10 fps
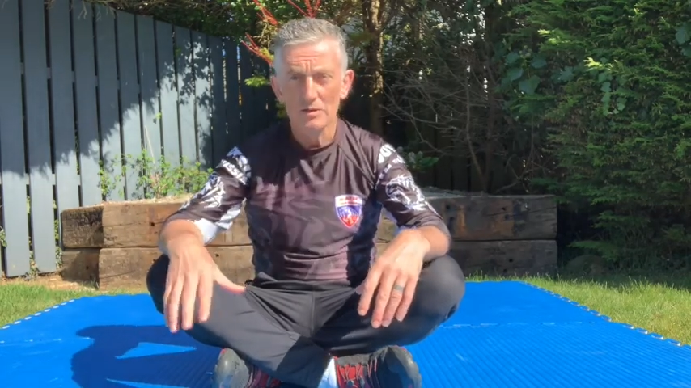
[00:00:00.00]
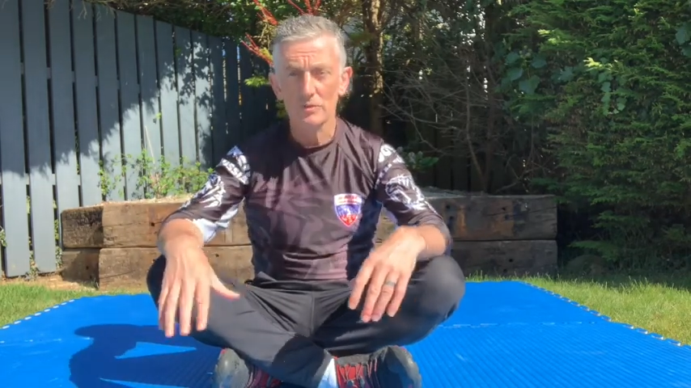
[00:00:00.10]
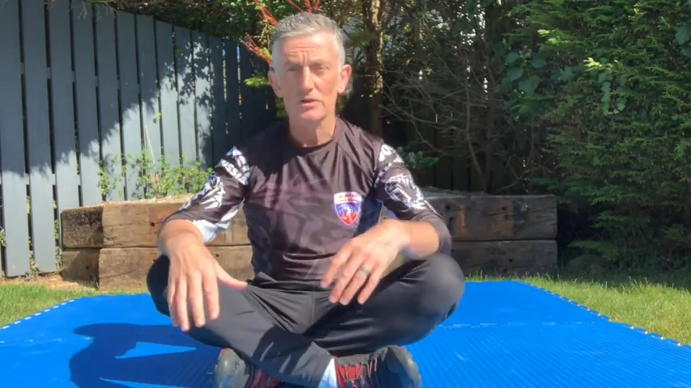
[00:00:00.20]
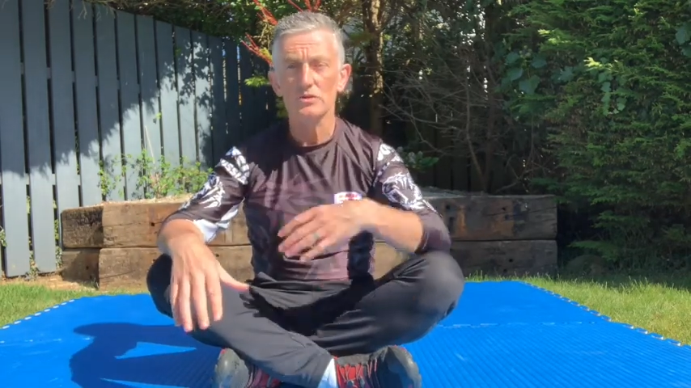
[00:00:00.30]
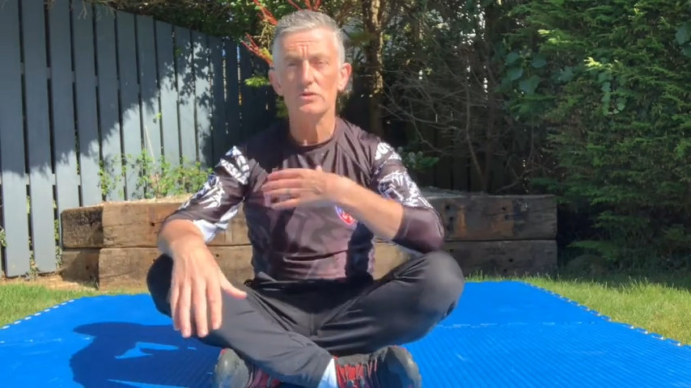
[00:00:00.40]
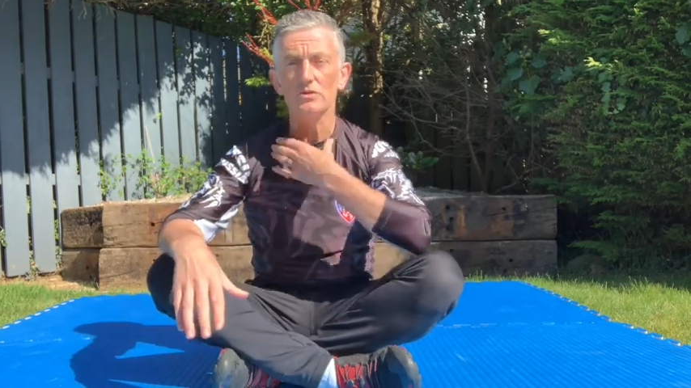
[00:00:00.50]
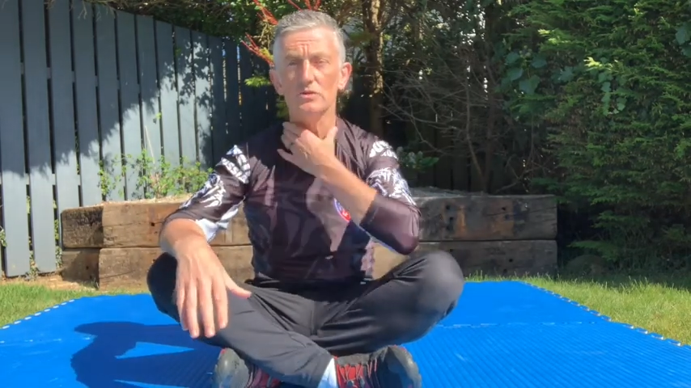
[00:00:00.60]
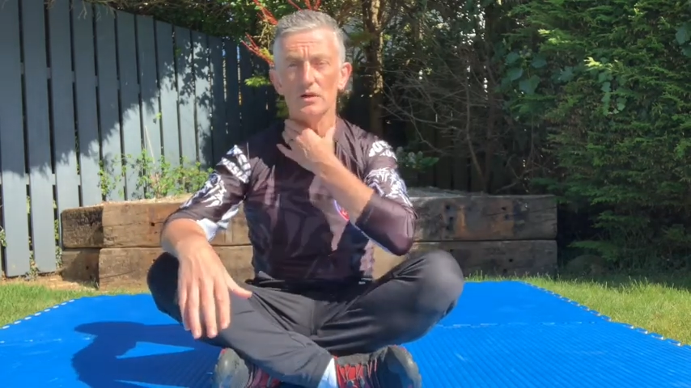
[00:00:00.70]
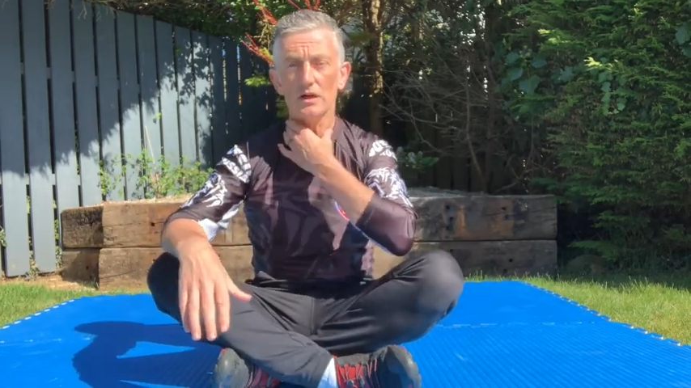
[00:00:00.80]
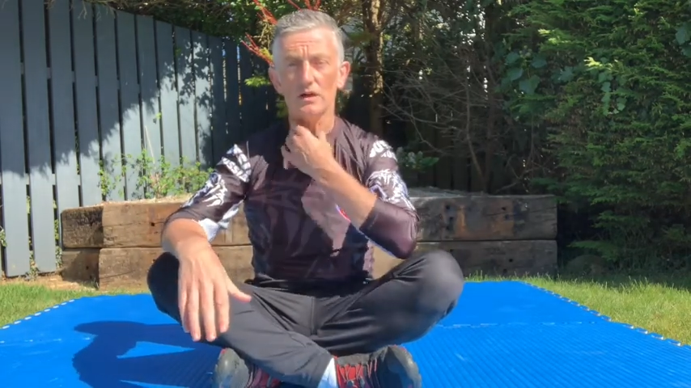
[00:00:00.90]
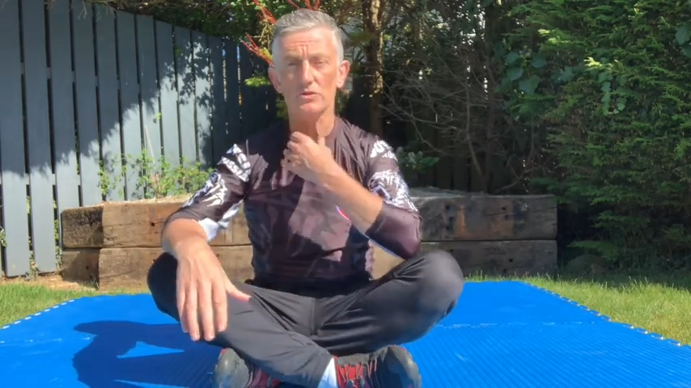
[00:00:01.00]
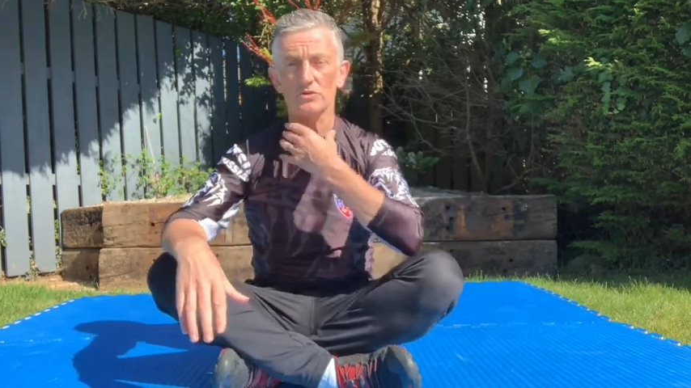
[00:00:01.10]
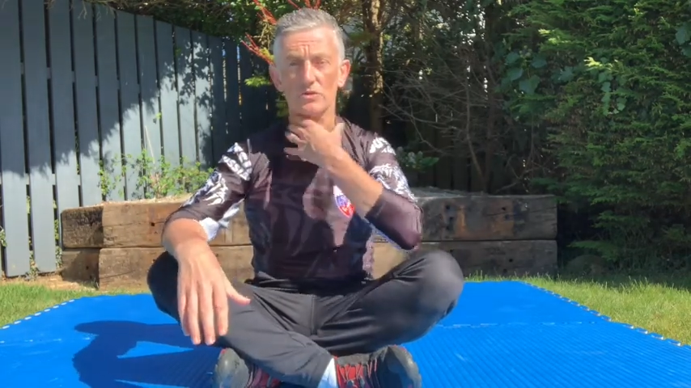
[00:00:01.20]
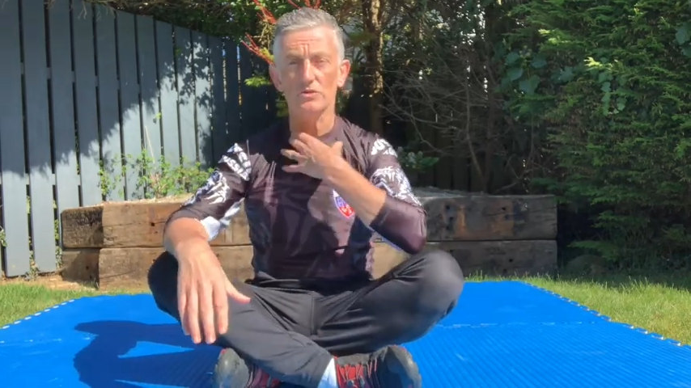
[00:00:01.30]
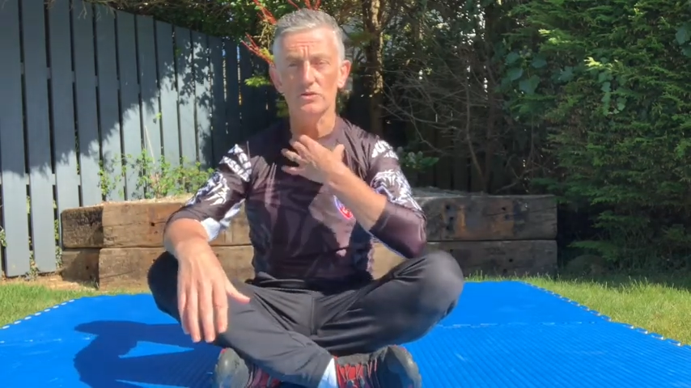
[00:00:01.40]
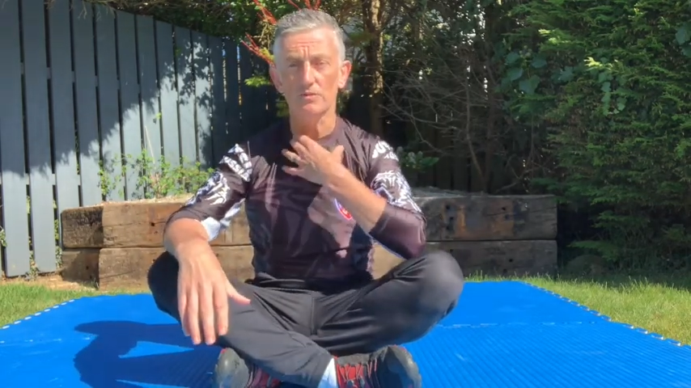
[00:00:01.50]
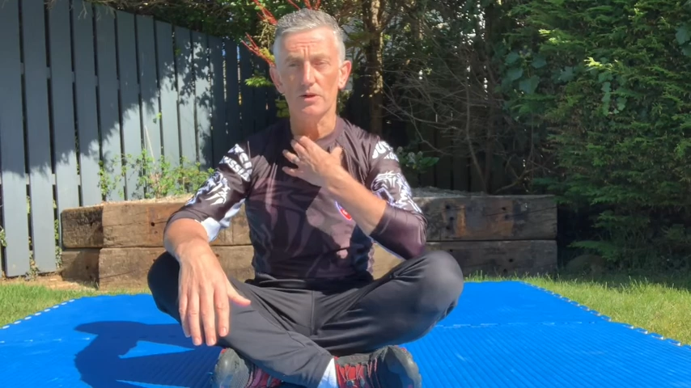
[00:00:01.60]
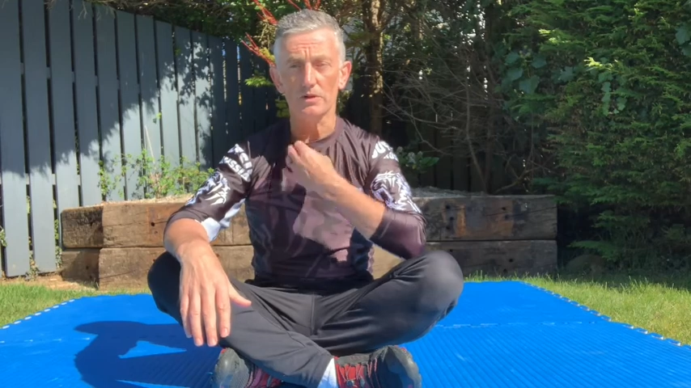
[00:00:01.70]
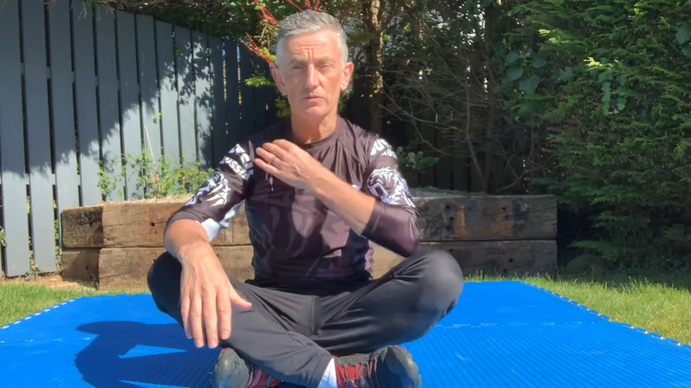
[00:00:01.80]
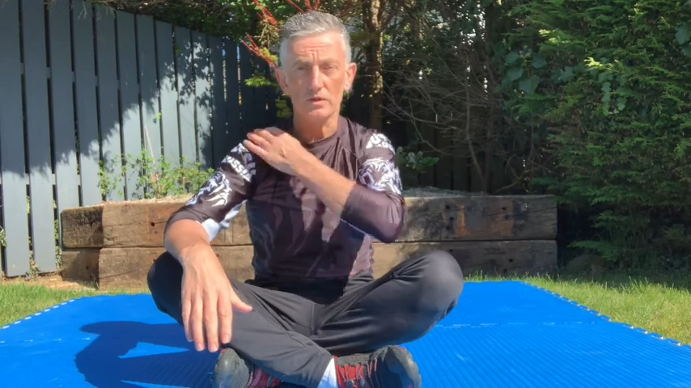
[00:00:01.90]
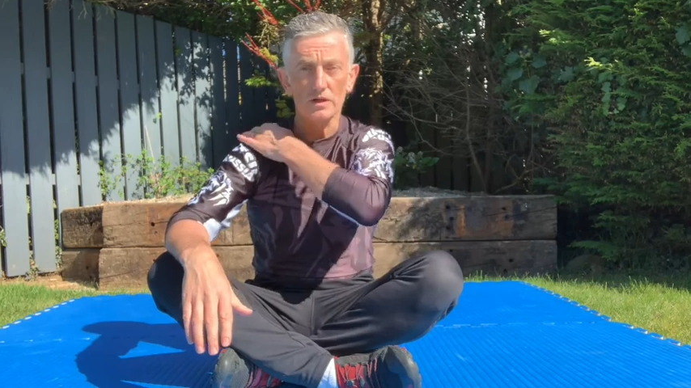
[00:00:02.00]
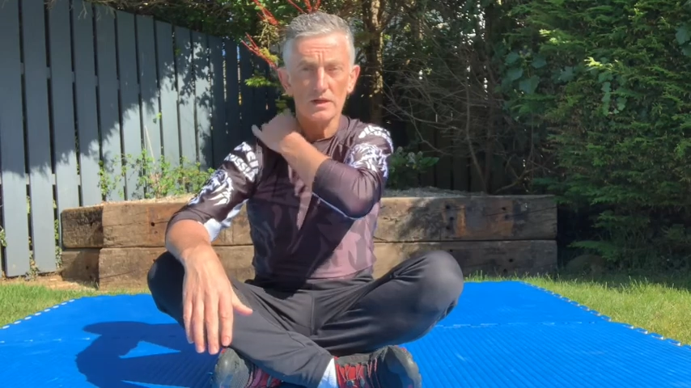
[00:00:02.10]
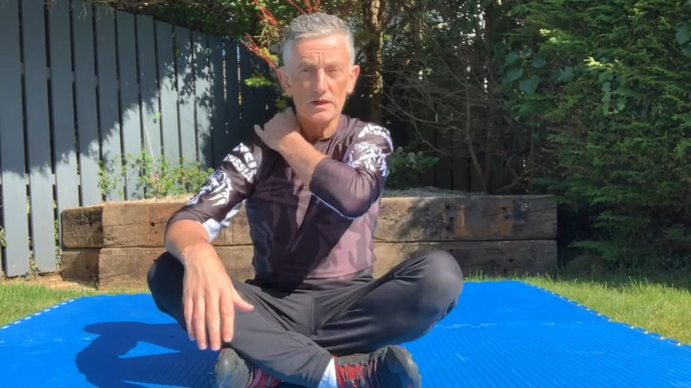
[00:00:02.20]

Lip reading: But there's also a structural part where